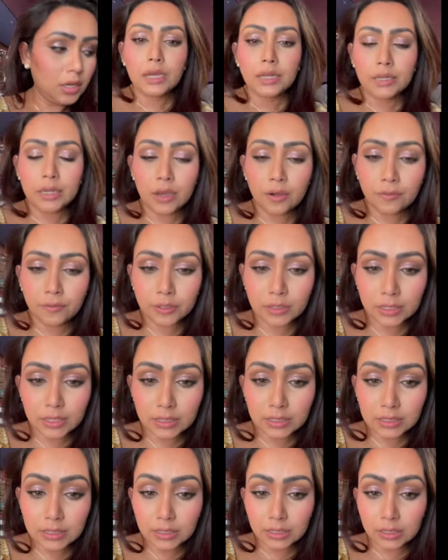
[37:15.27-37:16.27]
Now for the
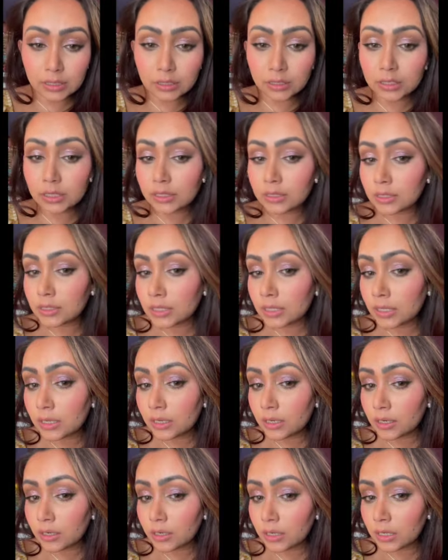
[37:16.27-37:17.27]

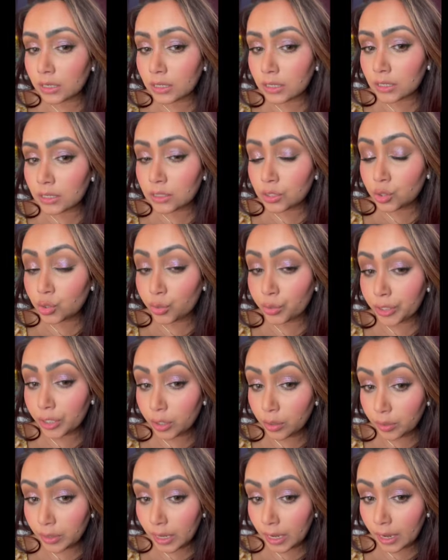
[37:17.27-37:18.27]
concealer is doing
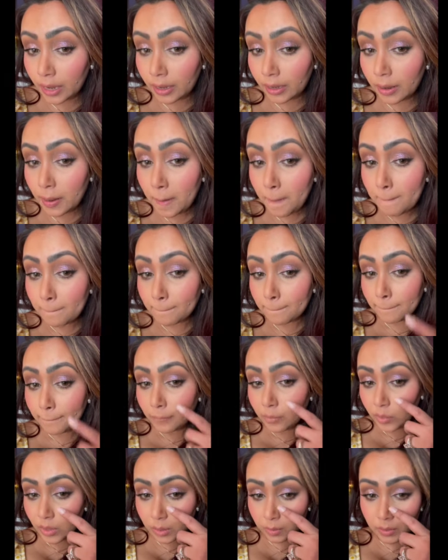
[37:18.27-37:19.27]
okay.
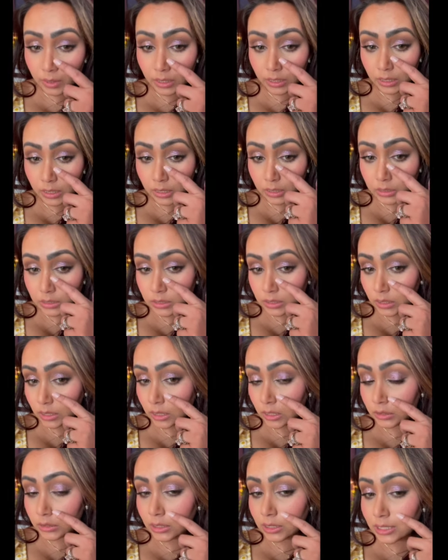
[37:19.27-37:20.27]
I mean,
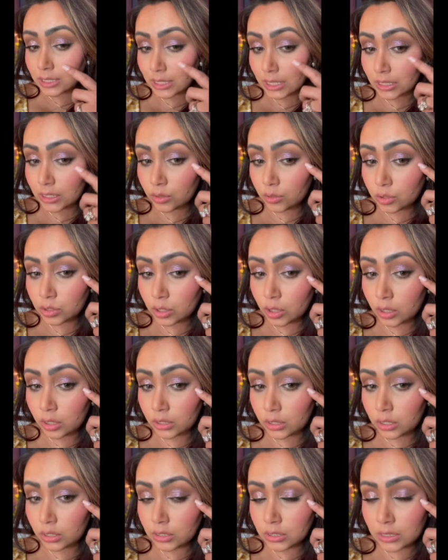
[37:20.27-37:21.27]
this side you saw
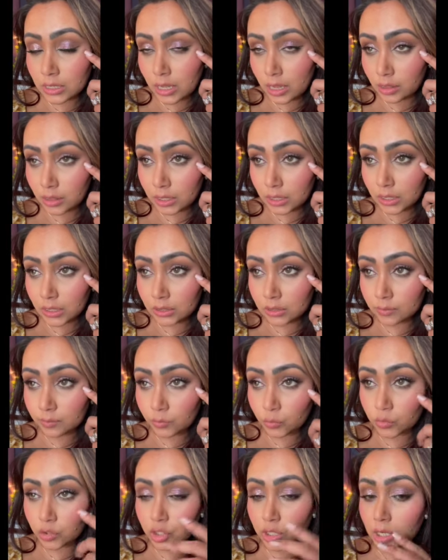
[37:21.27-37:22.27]
there's nothing,
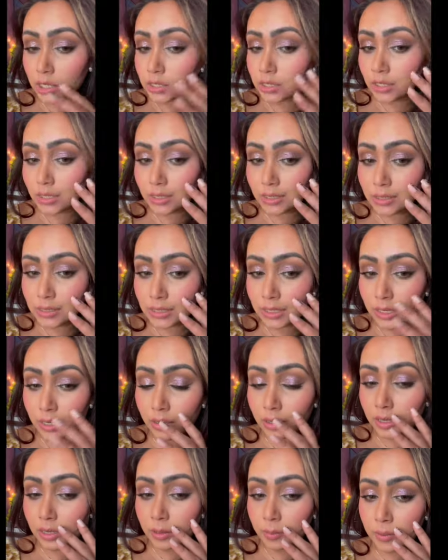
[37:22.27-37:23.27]
just a concealer
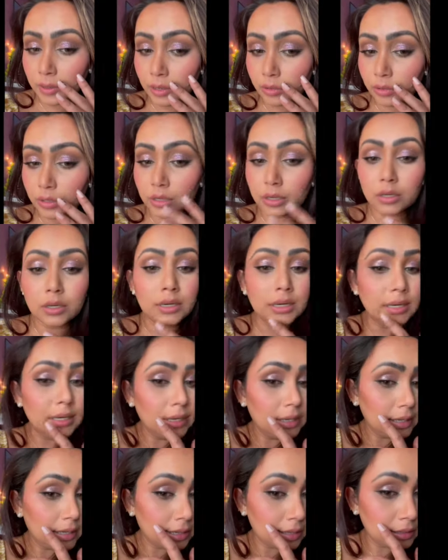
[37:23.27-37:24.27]
and a powder.
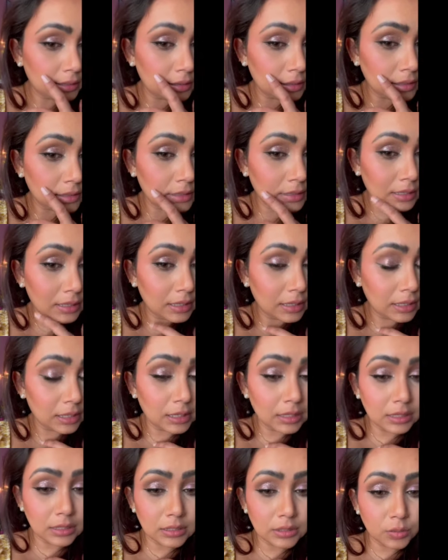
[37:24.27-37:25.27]
And this side
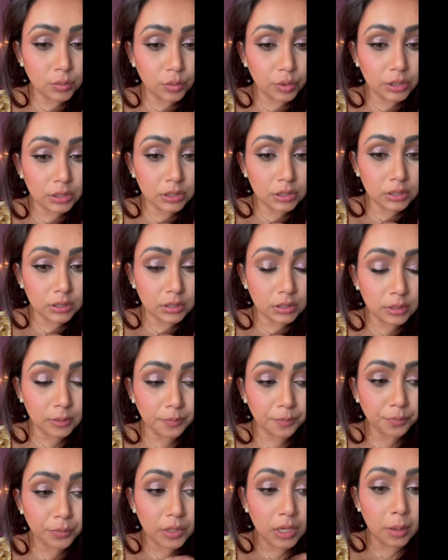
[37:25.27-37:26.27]
is with
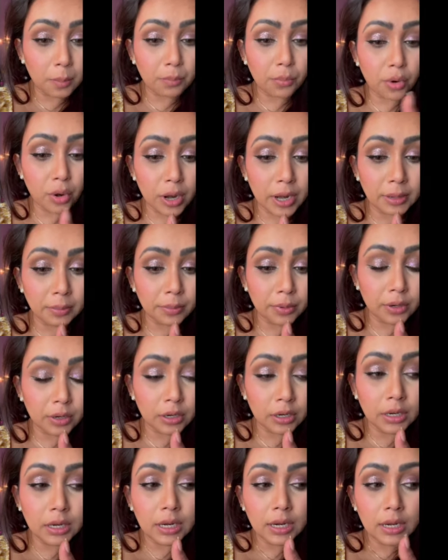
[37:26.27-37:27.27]
the
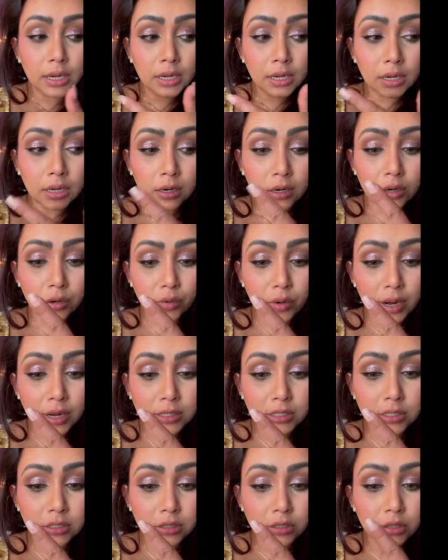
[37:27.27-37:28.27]
primer,
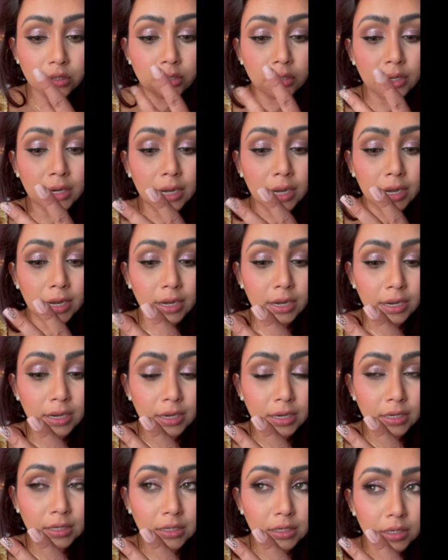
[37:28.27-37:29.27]
corrector,
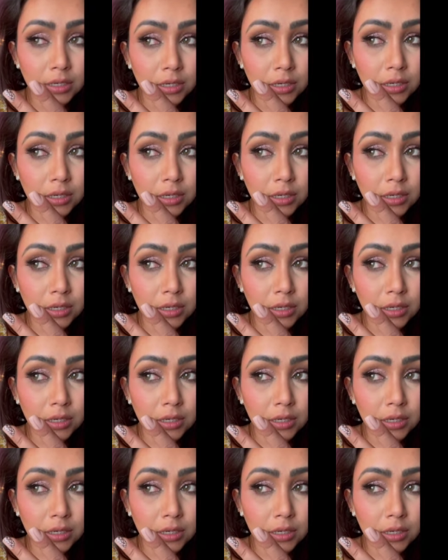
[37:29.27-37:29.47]
and